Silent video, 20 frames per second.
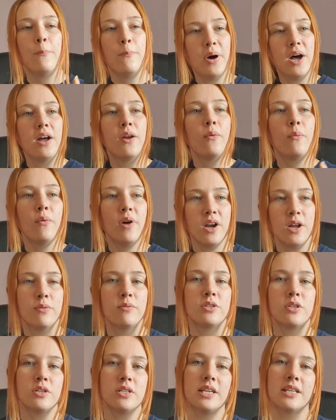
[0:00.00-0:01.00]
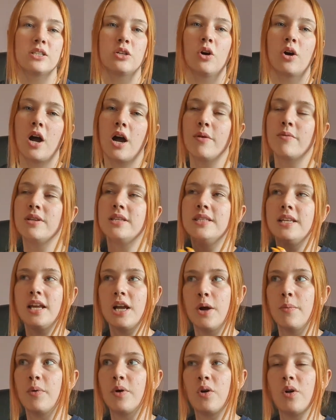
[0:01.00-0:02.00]
But when I was on TikTok, I was
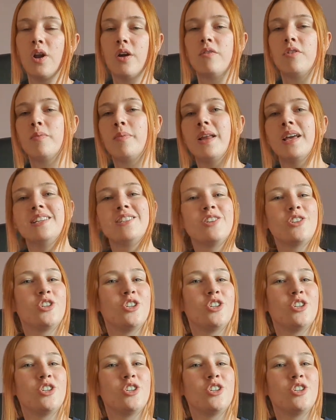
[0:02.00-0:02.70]
seeing her book all over the place.